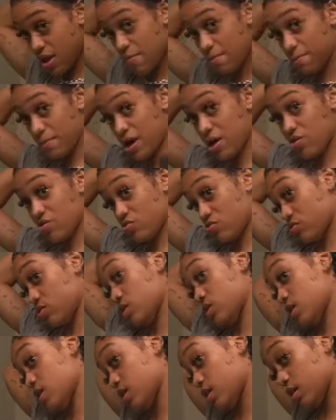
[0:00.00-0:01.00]
My whole
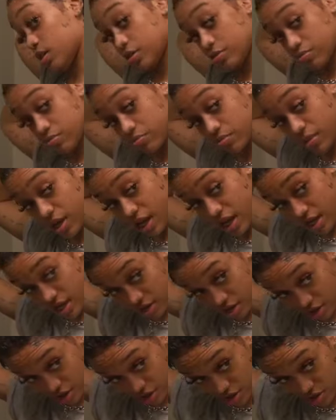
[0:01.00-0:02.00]
neck is, I
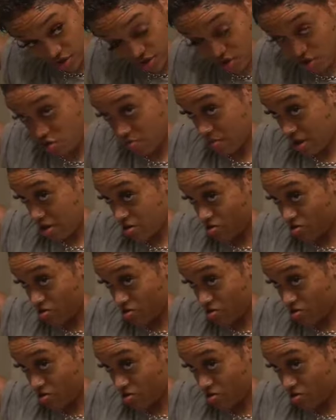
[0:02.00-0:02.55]
just know my